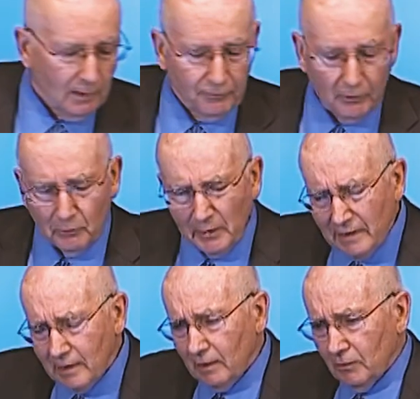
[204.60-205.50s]

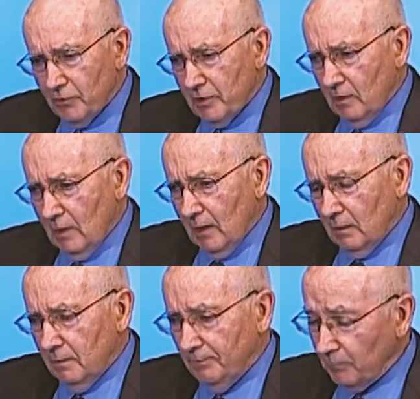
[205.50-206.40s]
retailers
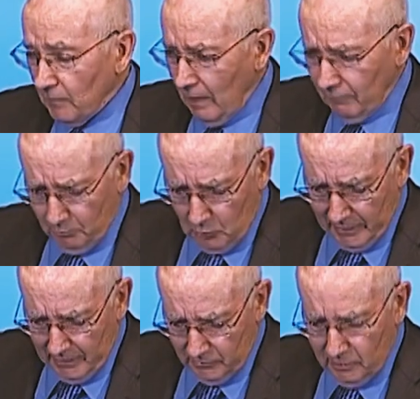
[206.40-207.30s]
haven't
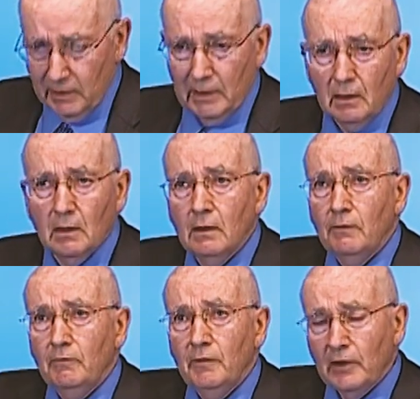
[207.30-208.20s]
bought into the
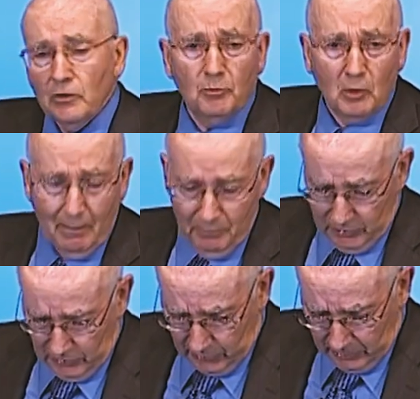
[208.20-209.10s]
value
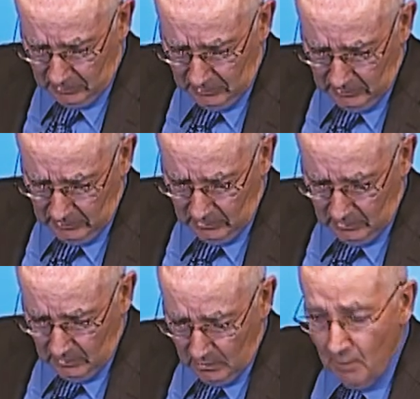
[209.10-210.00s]
proposition,
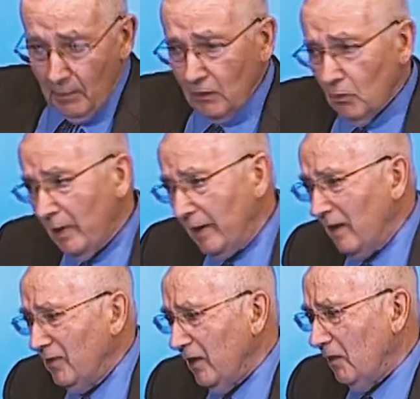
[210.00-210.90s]
by the way,